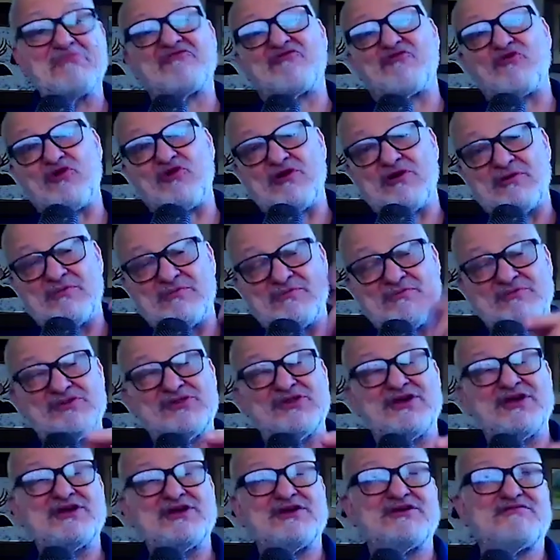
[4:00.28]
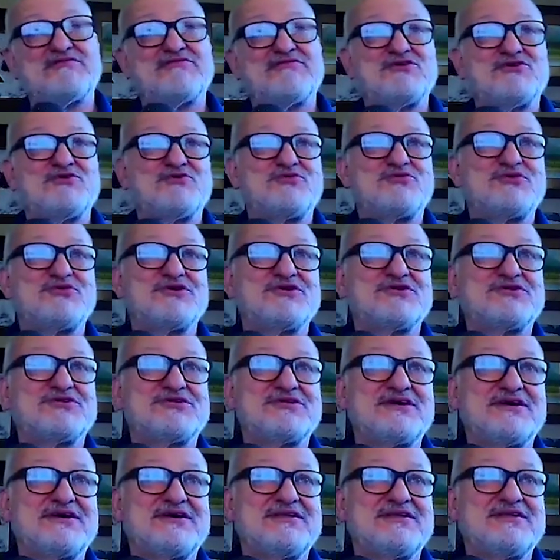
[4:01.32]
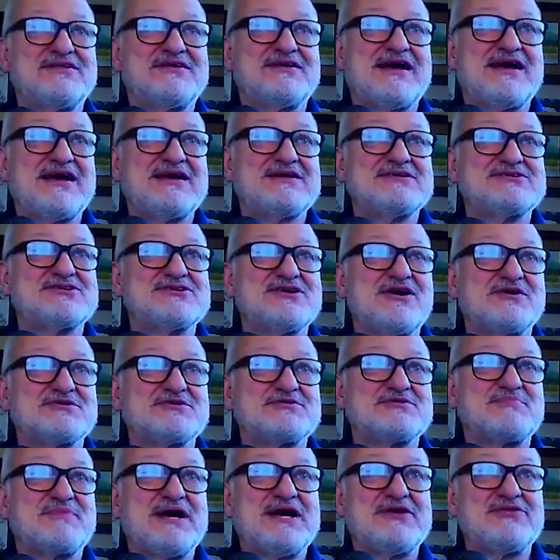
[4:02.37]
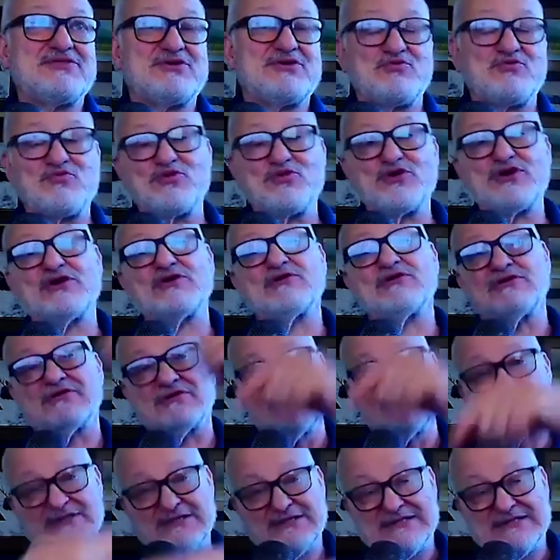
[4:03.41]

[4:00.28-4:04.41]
for the interview with that I talked about that we'll